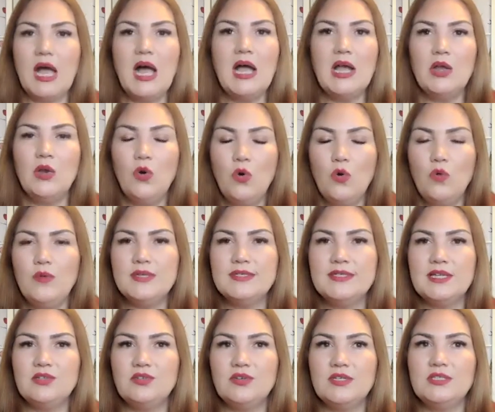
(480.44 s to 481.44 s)
I
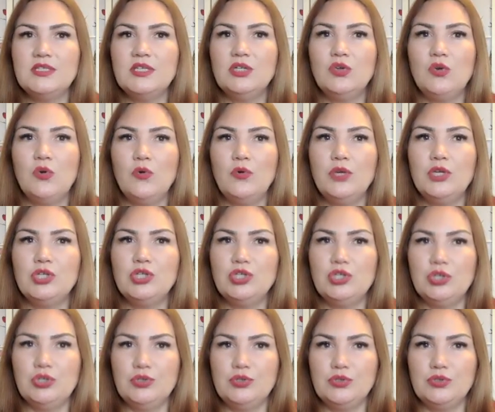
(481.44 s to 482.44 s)
always address the core
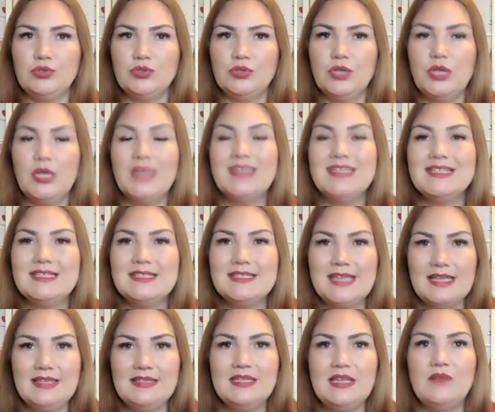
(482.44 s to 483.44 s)
issues, the
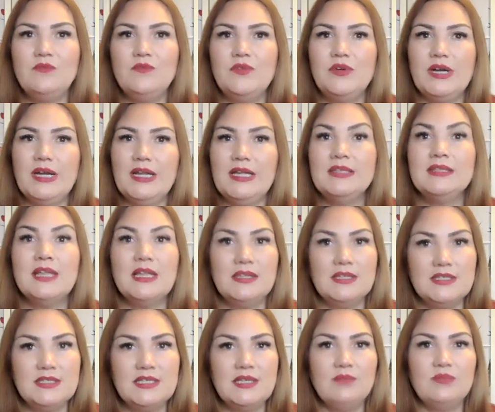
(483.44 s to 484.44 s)
set down free, not
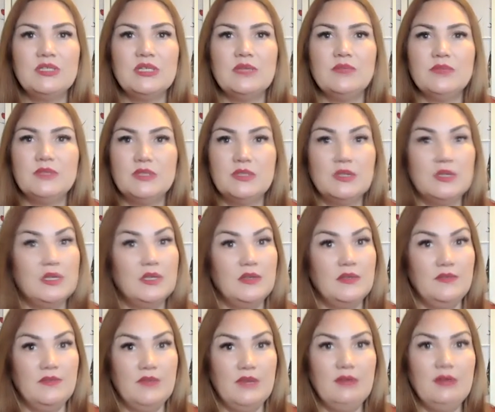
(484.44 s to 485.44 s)
the symptoms.
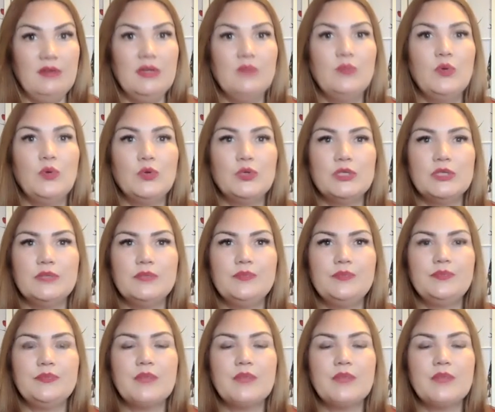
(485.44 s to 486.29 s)
Very important.